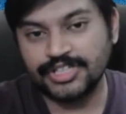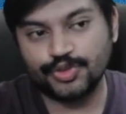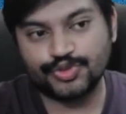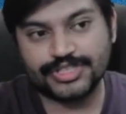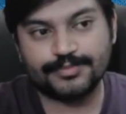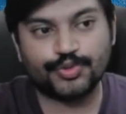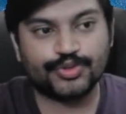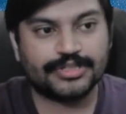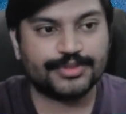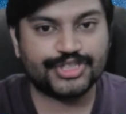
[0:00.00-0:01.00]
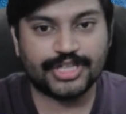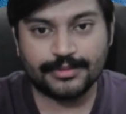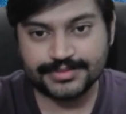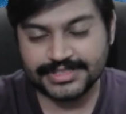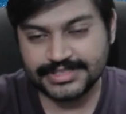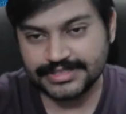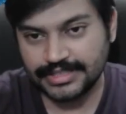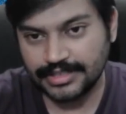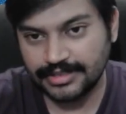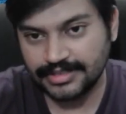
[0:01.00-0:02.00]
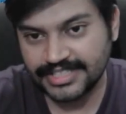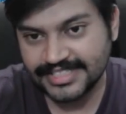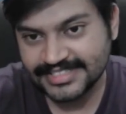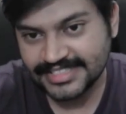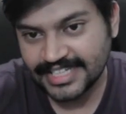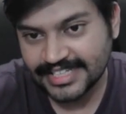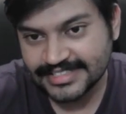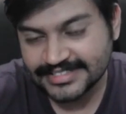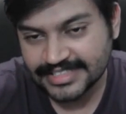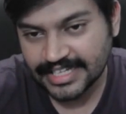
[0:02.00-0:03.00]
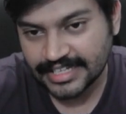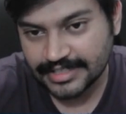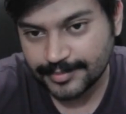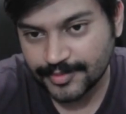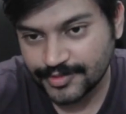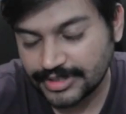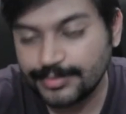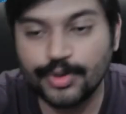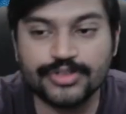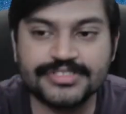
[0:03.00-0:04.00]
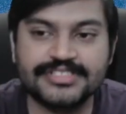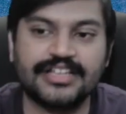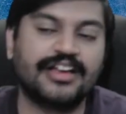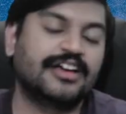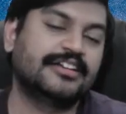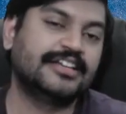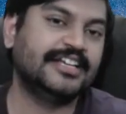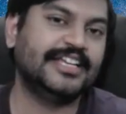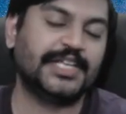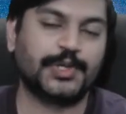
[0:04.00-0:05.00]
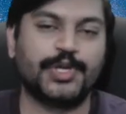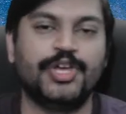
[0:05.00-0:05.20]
you see Brutal Bishops, Crazy Knights, and Pivotal Pawns are leading.